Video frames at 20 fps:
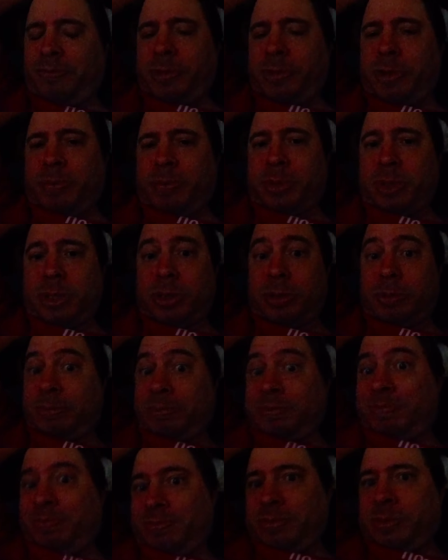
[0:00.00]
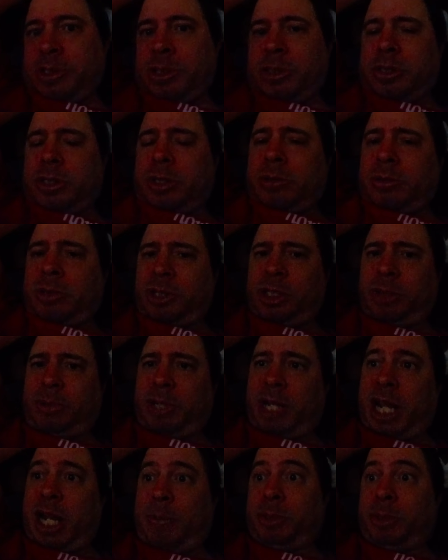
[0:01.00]
But we'll see what
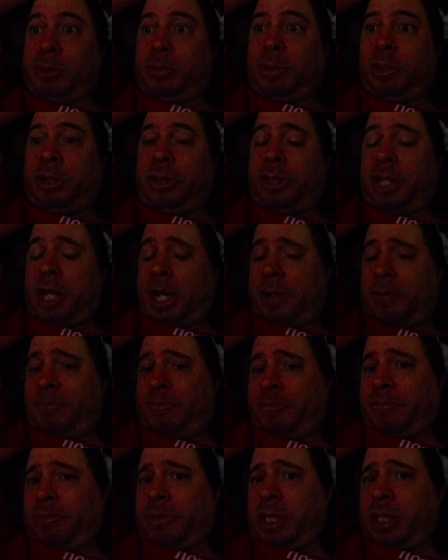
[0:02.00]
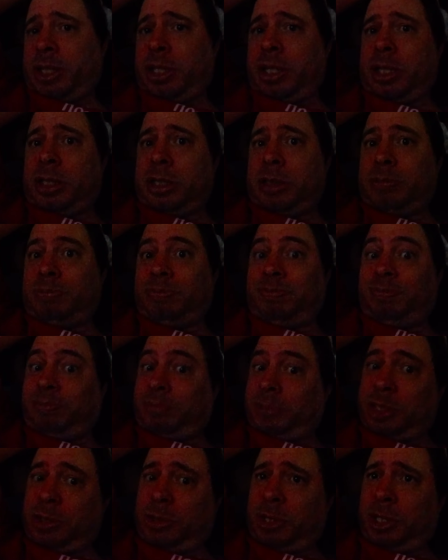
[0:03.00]
happens with that. And
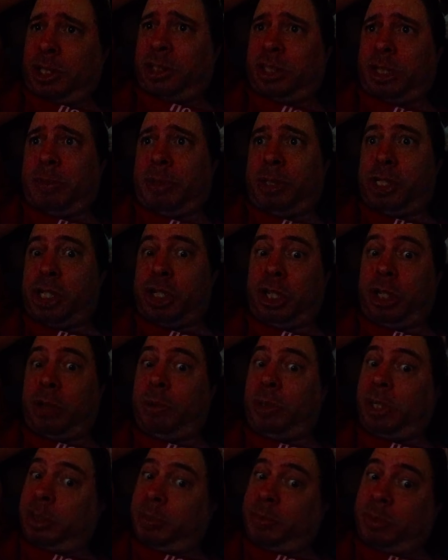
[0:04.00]
that's all I gotta say about Jay White.